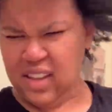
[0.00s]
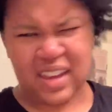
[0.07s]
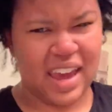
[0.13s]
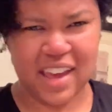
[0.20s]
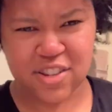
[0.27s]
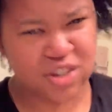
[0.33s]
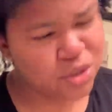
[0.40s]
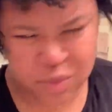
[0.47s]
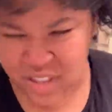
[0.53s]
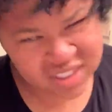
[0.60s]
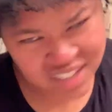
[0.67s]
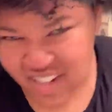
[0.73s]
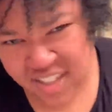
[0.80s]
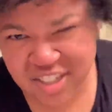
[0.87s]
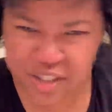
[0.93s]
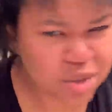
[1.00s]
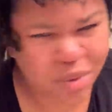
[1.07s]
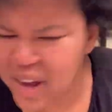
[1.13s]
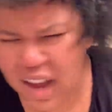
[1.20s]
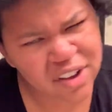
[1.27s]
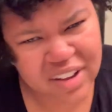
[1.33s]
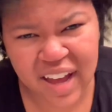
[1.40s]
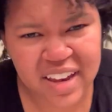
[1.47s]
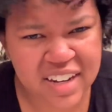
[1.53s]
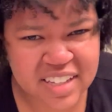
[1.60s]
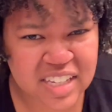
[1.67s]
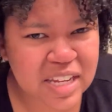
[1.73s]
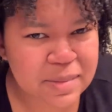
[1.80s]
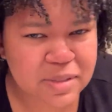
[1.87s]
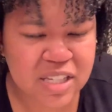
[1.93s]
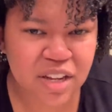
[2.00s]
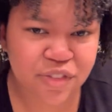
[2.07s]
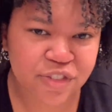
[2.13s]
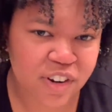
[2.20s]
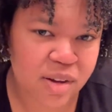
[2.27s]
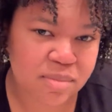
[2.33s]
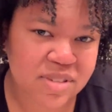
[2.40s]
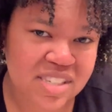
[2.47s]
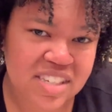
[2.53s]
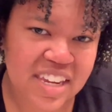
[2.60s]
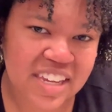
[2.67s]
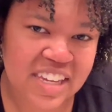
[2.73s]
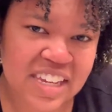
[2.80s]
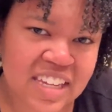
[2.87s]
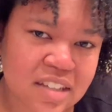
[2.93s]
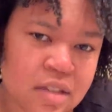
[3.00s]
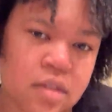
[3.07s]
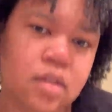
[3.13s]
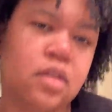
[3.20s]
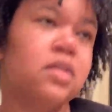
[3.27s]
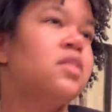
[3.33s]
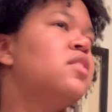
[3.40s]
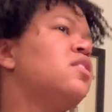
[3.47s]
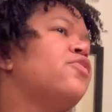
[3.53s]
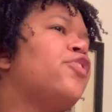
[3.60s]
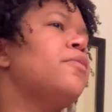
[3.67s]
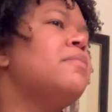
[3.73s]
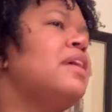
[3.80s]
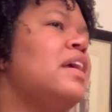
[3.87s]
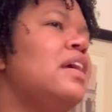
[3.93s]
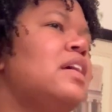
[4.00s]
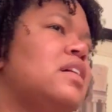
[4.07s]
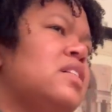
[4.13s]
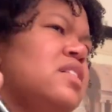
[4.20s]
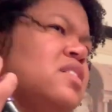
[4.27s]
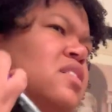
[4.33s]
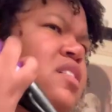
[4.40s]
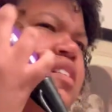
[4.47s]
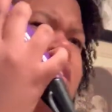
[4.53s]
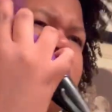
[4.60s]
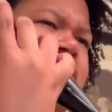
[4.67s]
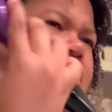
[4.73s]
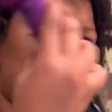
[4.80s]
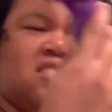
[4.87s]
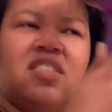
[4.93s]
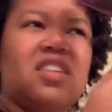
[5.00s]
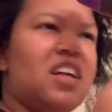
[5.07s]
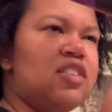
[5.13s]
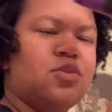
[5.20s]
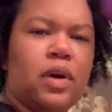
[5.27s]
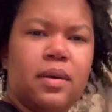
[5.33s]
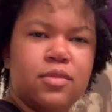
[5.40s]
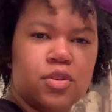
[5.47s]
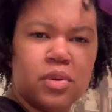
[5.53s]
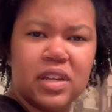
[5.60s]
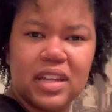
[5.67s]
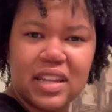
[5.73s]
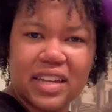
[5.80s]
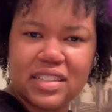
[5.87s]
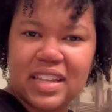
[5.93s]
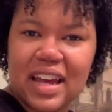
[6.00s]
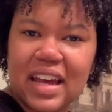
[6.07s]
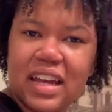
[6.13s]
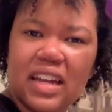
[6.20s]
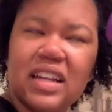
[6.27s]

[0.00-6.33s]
And doing this throughout kind of keeps it from sticking for me. So that's why I'm doing it like that.